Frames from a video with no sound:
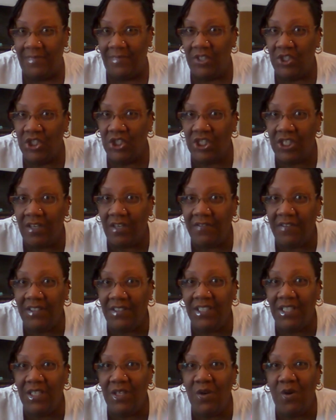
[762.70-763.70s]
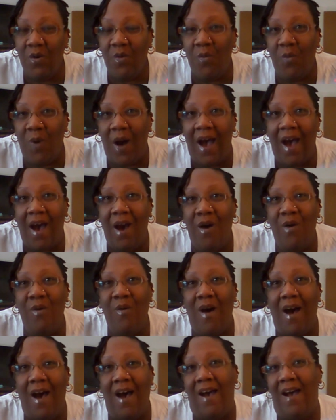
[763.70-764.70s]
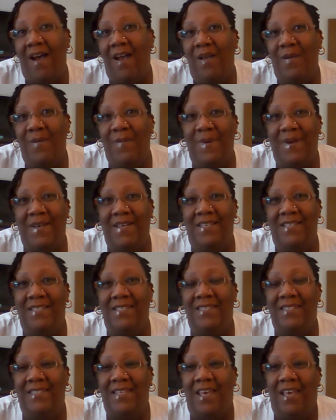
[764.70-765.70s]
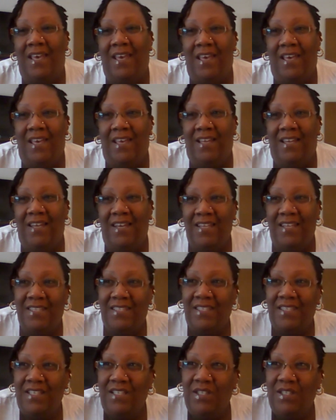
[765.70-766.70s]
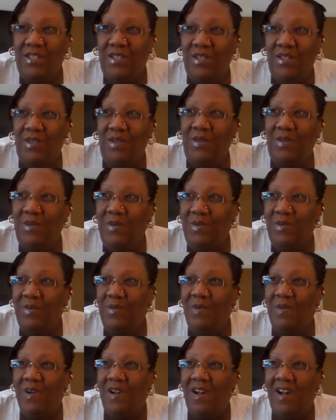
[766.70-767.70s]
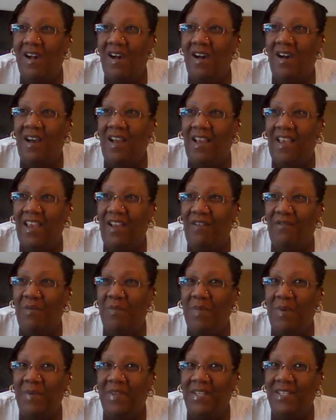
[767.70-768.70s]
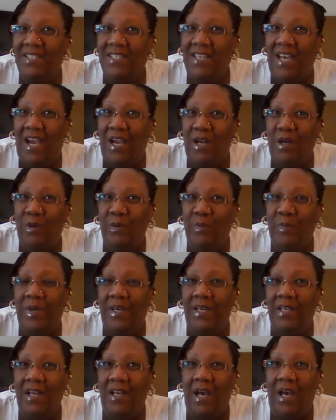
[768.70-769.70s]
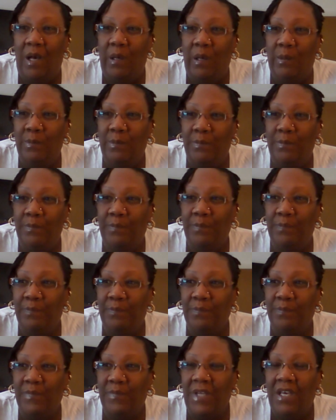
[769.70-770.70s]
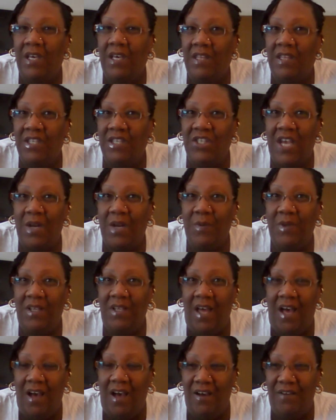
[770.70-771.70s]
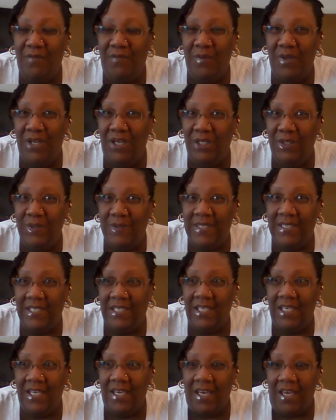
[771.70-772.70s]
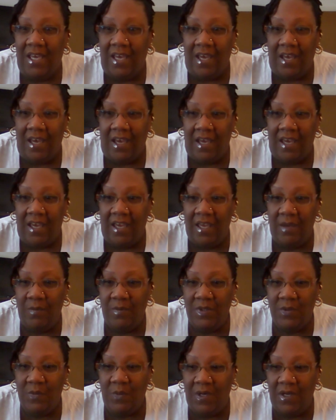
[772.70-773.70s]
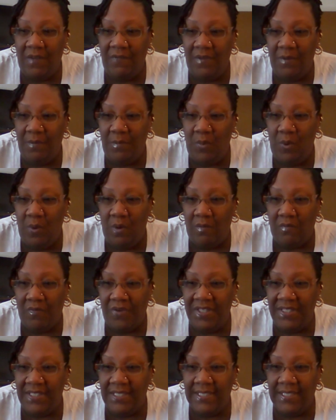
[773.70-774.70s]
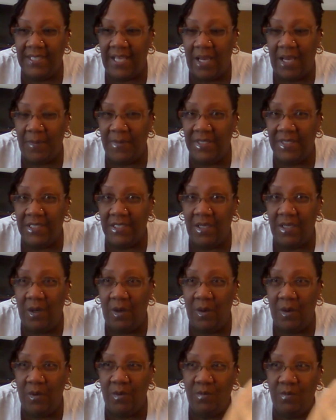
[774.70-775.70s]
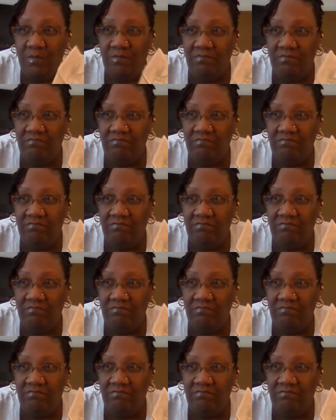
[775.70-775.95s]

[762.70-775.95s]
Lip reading: shuffling while I was listening to I can't remember the title, but The Channel of Love with Lucy. It was one of the more recent segments, so